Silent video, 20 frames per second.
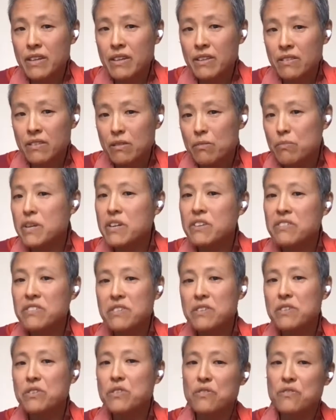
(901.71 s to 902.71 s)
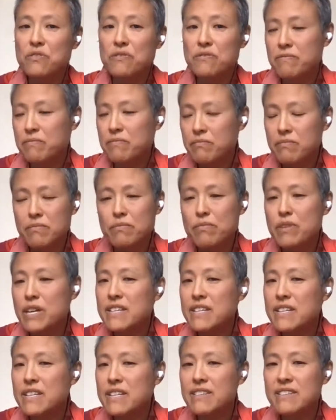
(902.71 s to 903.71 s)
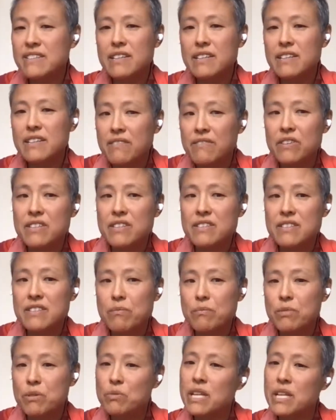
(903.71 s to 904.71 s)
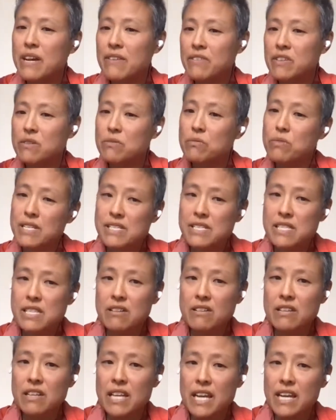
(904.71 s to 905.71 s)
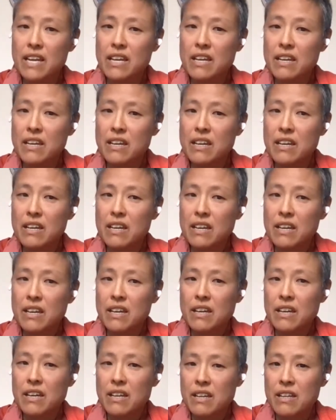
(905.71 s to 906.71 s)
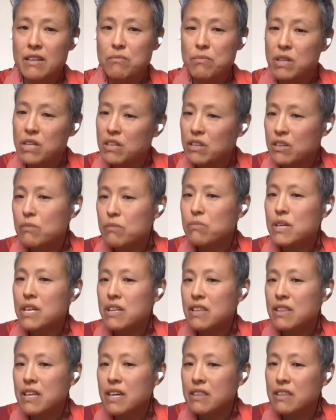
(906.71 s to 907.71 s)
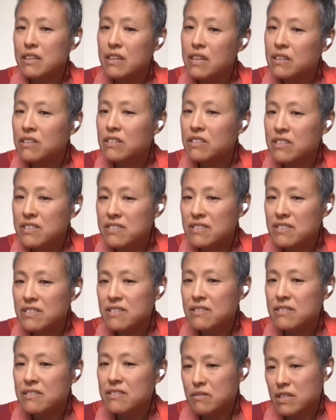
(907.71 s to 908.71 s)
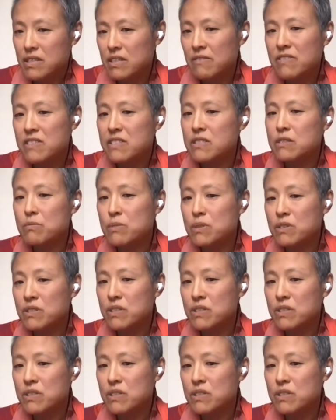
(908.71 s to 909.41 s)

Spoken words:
The person who breaks a leg, for example, will have to rest their leg. But it could be that the illness is invisible.